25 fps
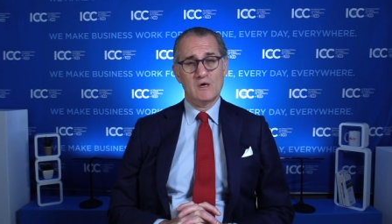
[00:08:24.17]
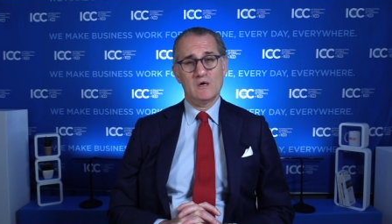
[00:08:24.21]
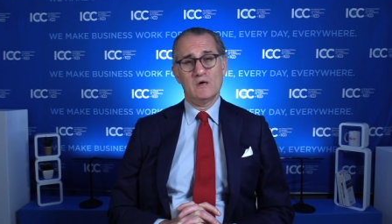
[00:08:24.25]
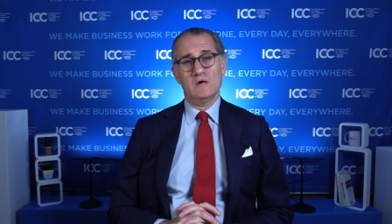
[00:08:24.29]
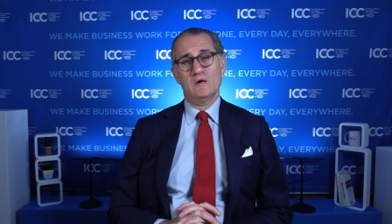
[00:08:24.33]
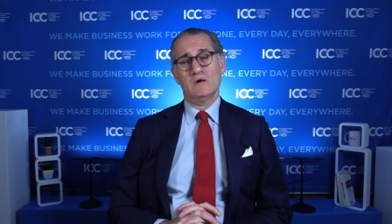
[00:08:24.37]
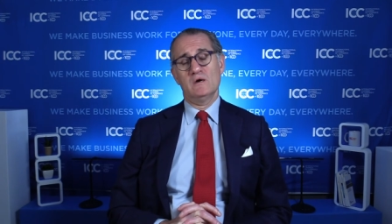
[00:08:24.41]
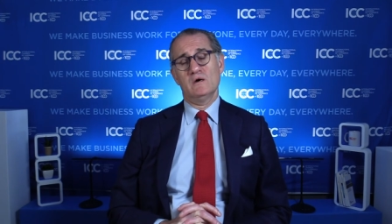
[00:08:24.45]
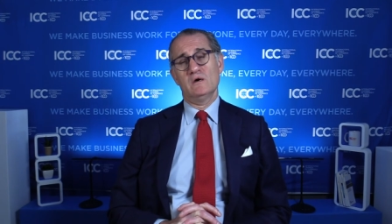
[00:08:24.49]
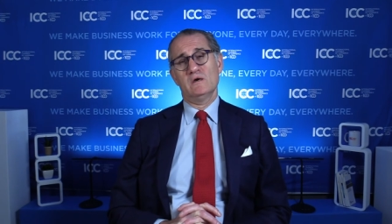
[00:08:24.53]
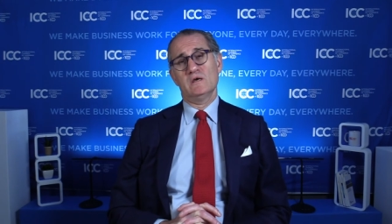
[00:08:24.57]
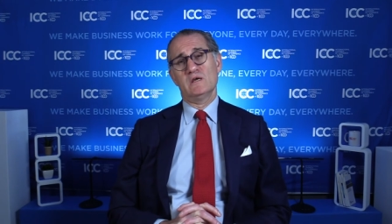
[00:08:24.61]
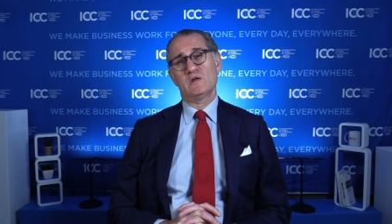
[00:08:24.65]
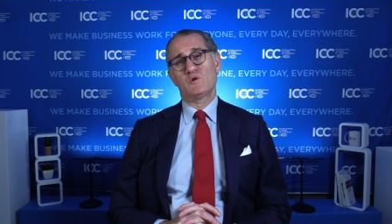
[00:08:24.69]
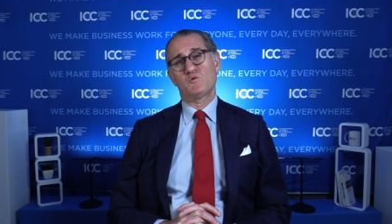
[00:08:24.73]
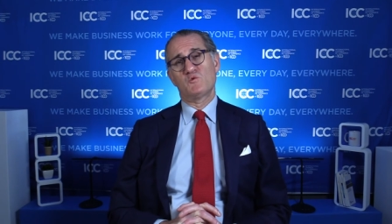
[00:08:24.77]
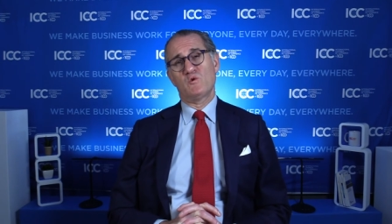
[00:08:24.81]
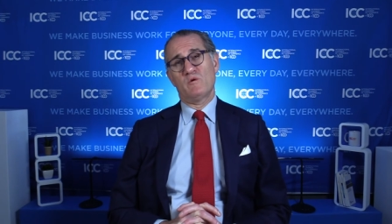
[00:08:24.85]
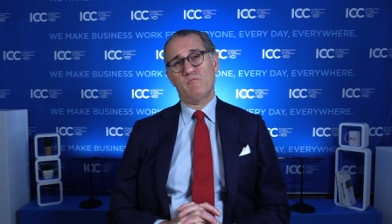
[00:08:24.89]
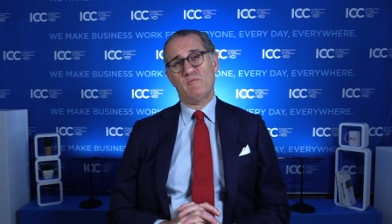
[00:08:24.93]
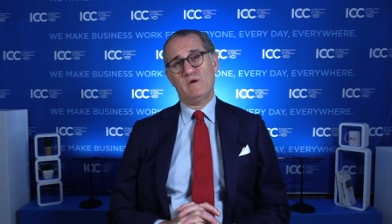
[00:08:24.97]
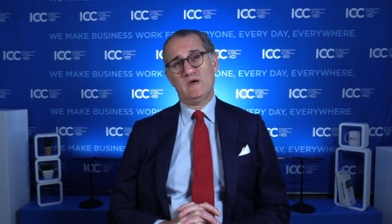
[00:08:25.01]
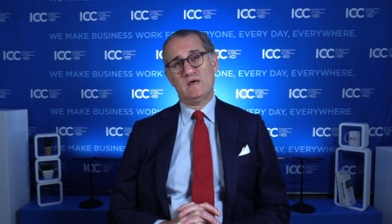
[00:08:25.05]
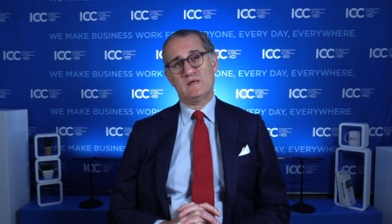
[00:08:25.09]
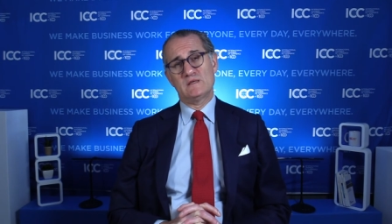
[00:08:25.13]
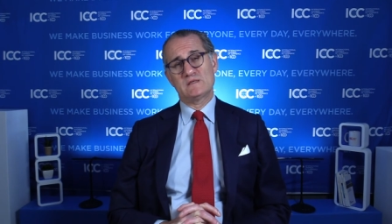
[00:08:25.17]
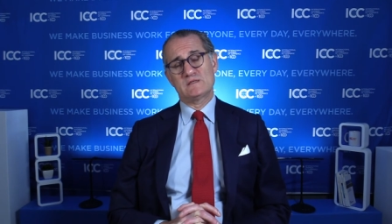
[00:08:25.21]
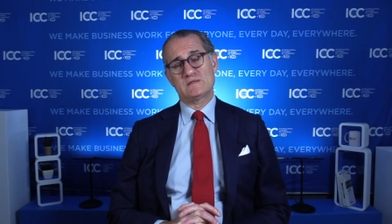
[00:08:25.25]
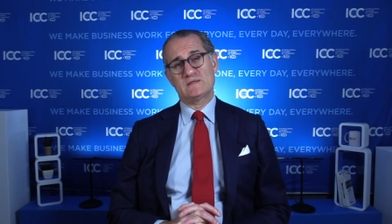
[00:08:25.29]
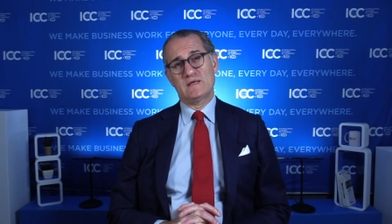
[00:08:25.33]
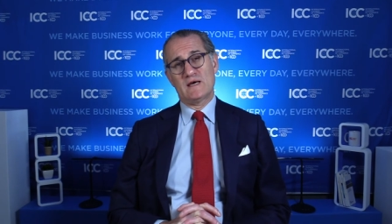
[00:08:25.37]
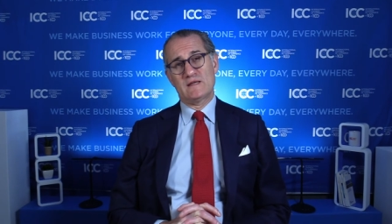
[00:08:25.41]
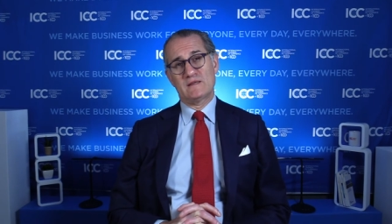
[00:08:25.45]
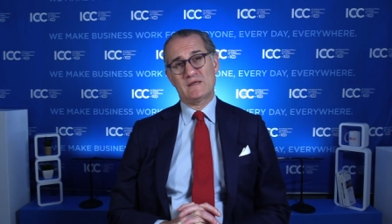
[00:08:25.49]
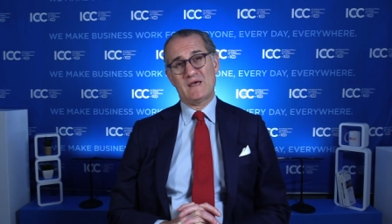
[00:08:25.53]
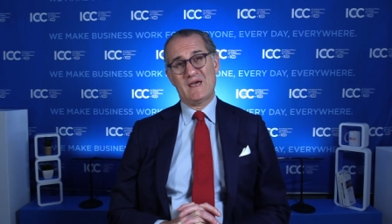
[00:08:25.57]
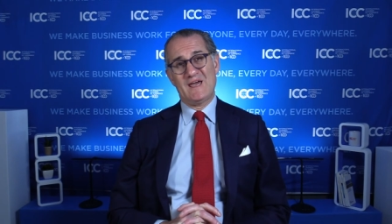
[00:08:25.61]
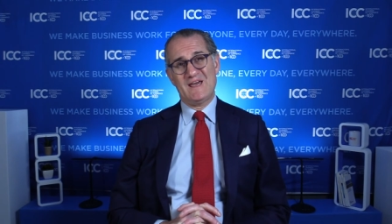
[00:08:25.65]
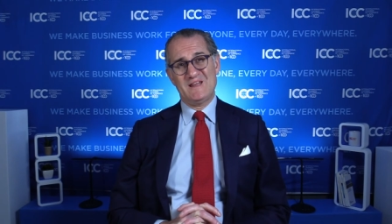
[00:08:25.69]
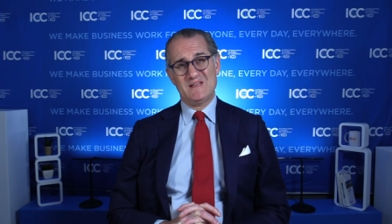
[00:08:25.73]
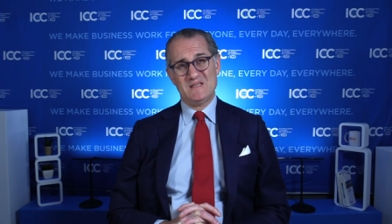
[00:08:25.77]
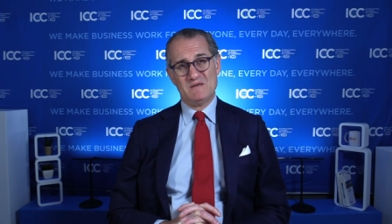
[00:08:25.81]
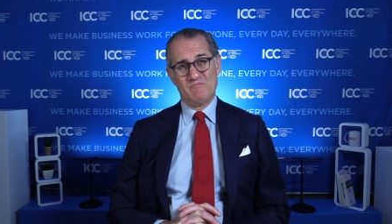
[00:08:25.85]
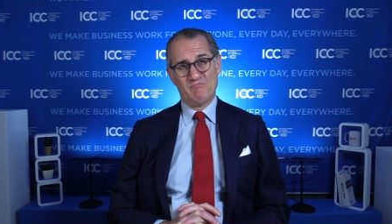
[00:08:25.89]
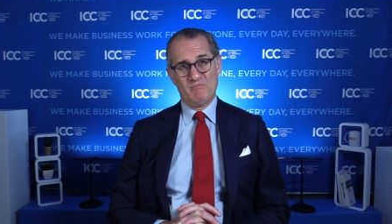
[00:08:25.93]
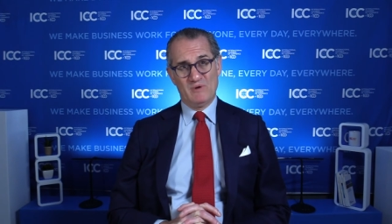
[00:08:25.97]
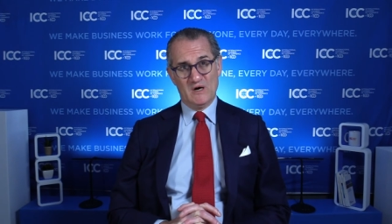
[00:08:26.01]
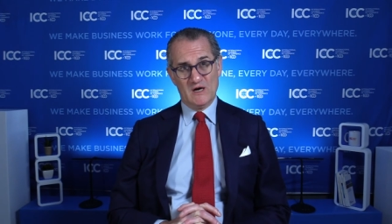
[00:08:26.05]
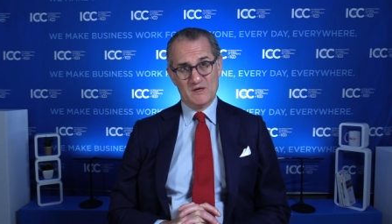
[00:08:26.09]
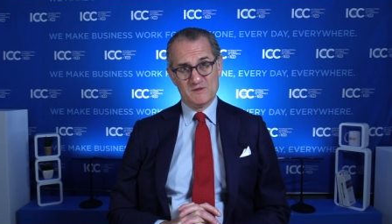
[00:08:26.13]
it remains that any
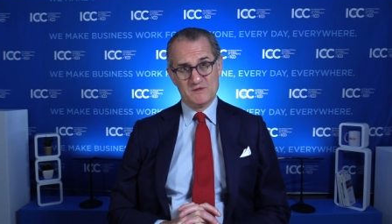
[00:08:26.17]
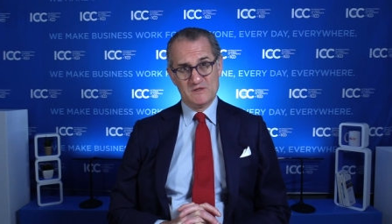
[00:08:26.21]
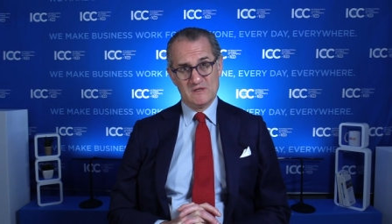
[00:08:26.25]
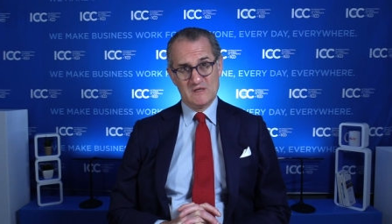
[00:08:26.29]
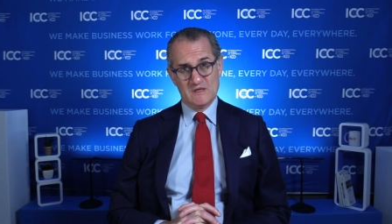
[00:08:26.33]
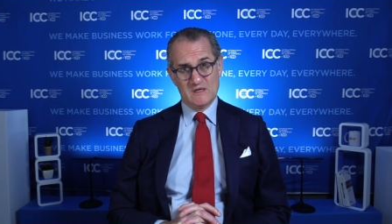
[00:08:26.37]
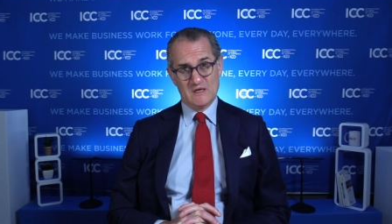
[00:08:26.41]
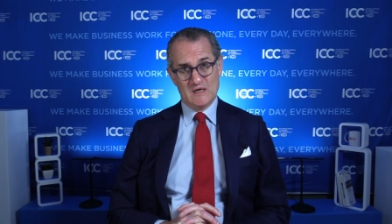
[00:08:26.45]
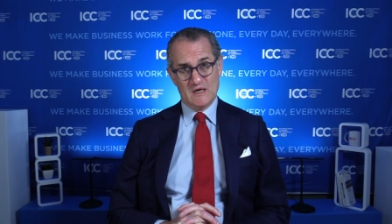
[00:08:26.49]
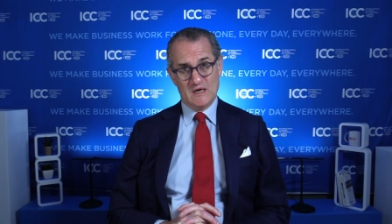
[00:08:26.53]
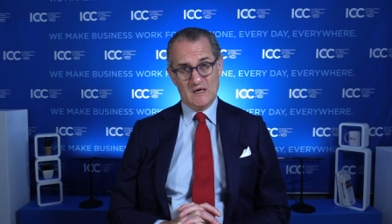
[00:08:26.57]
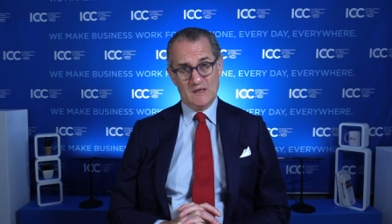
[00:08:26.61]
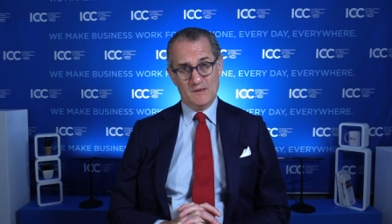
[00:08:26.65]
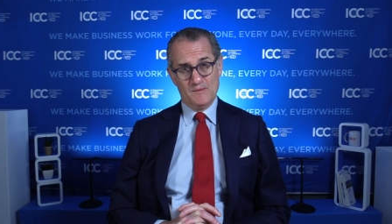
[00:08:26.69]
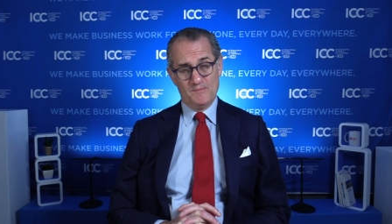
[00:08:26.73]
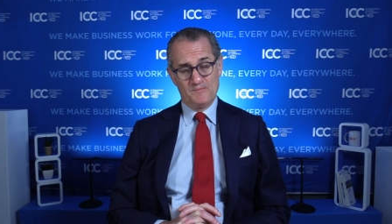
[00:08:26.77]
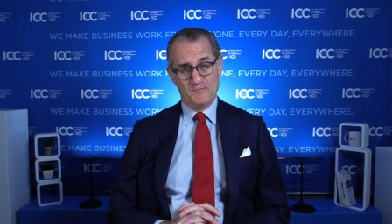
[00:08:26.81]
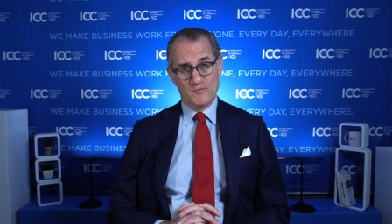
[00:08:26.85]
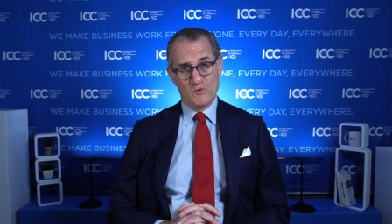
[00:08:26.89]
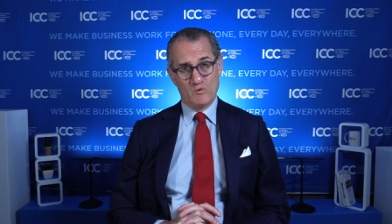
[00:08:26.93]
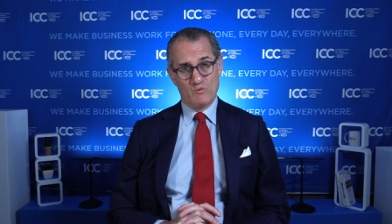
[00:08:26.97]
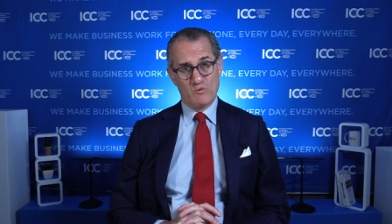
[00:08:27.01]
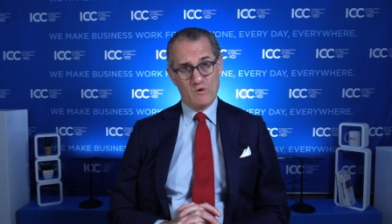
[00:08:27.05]
party can